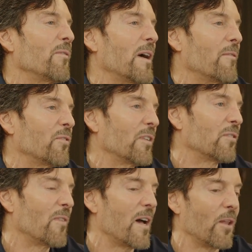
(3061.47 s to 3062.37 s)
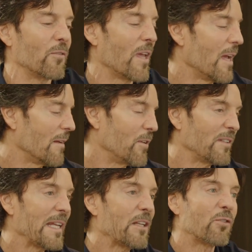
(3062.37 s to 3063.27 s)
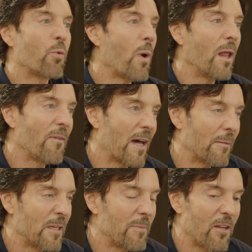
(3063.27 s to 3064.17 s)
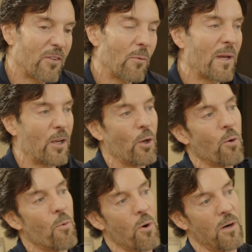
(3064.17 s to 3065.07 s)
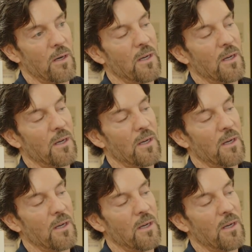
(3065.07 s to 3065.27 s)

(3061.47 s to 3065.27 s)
5, or 6 vials. They're taking 12 out of me because they want to know more.